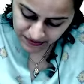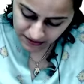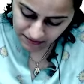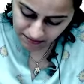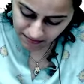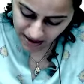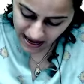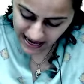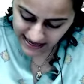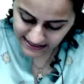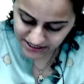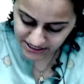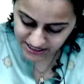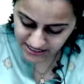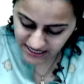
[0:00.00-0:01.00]

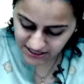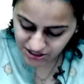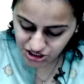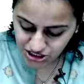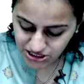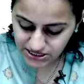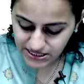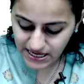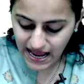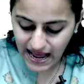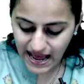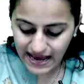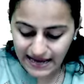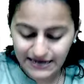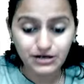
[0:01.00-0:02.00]
Margination
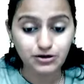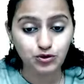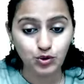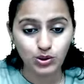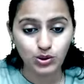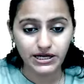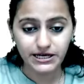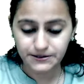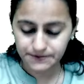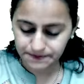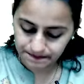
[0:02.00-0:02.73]
and rolling.